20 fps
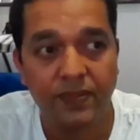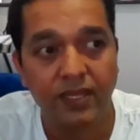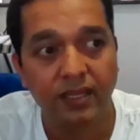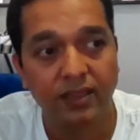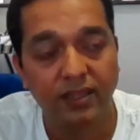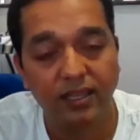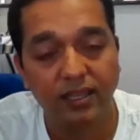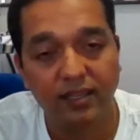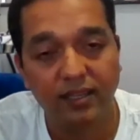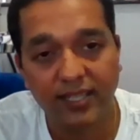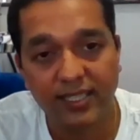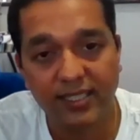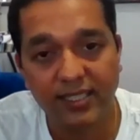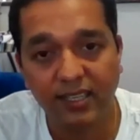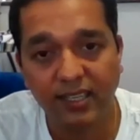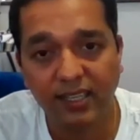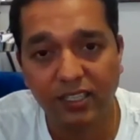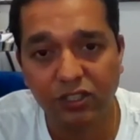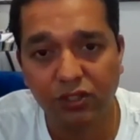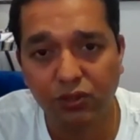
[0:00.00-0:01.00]
The reason
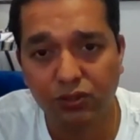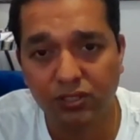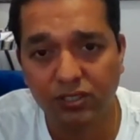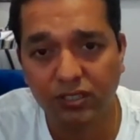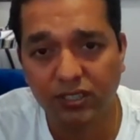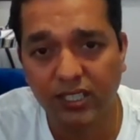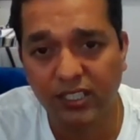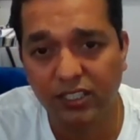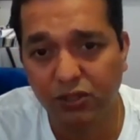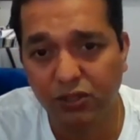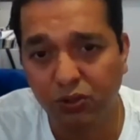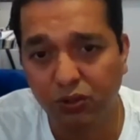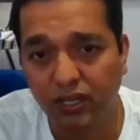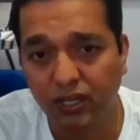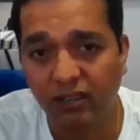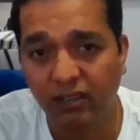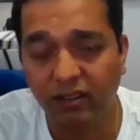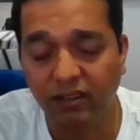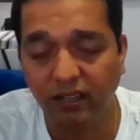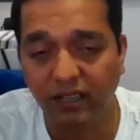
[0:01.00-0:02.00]
I chose these two
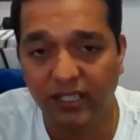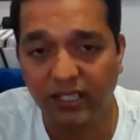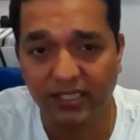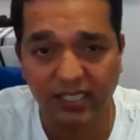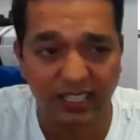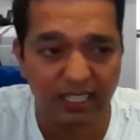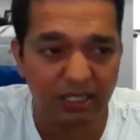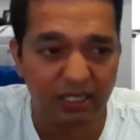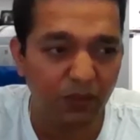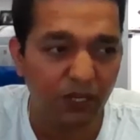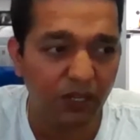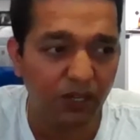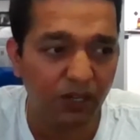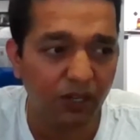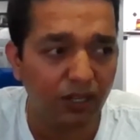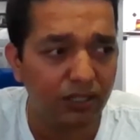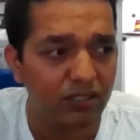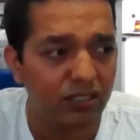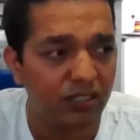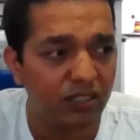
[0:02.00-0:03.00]
countries is
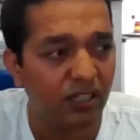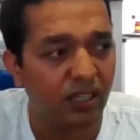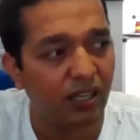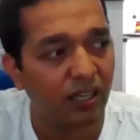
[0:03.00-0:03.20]
because